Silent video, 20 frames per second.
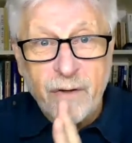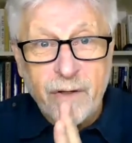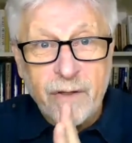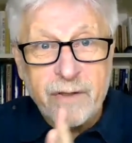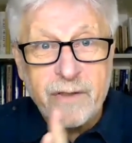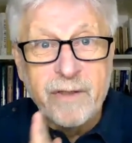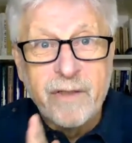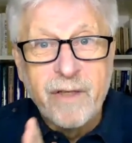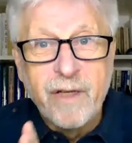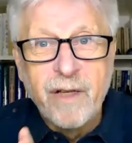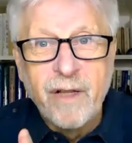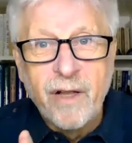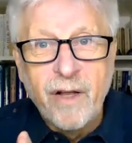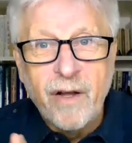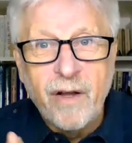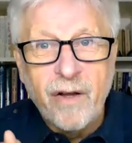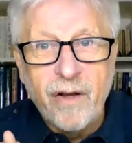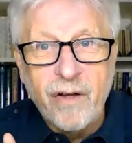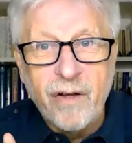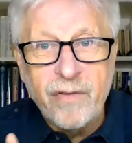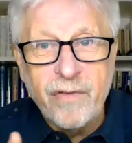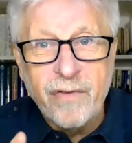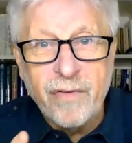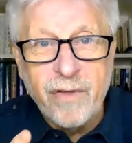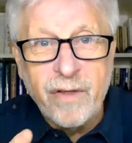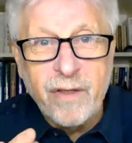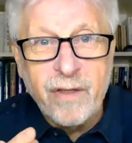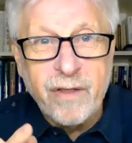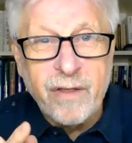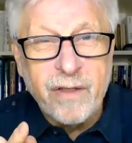on the
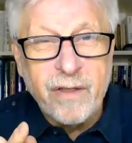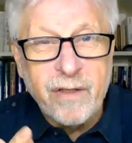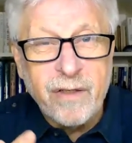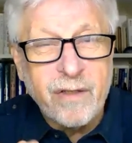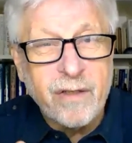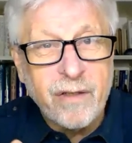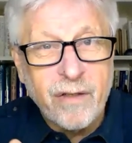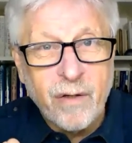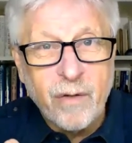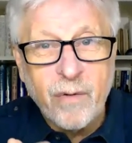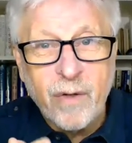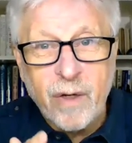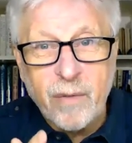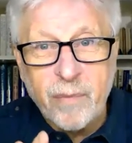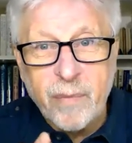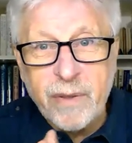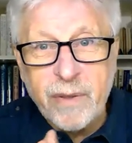ORP scale.